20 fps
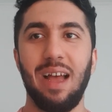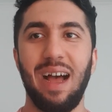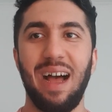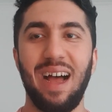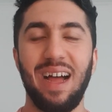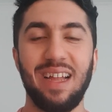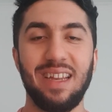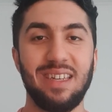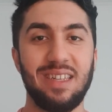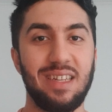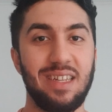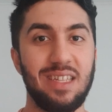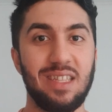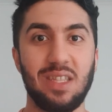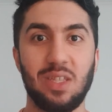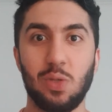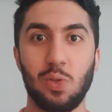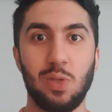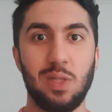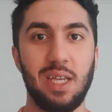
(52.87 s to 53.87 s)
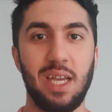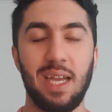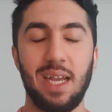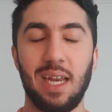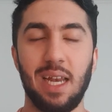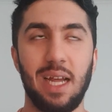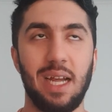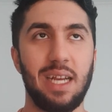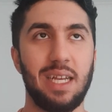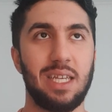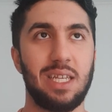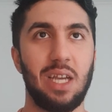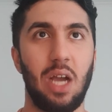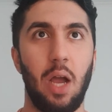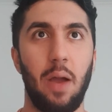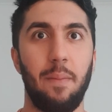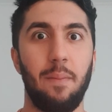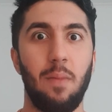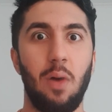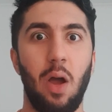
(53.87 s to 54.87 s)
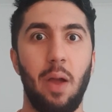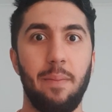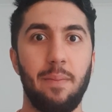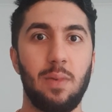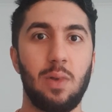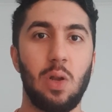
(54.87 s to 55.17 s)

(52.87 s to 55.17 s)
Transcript: And in today, I'm